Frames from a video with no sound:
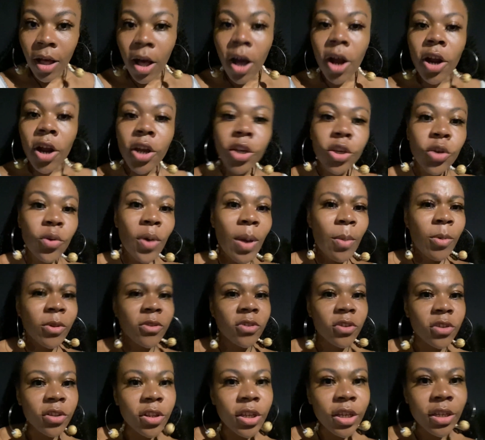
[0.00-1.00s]
Are you able
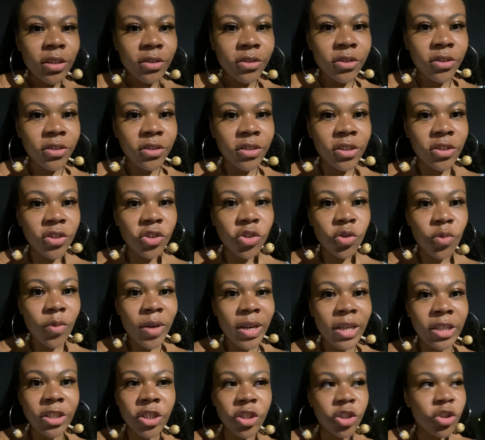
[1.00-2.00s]
to look at your
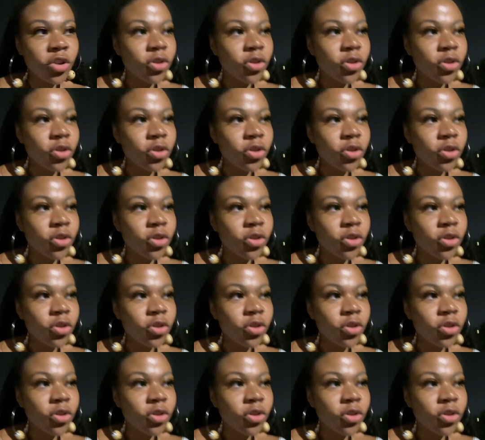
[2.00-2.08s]
situation?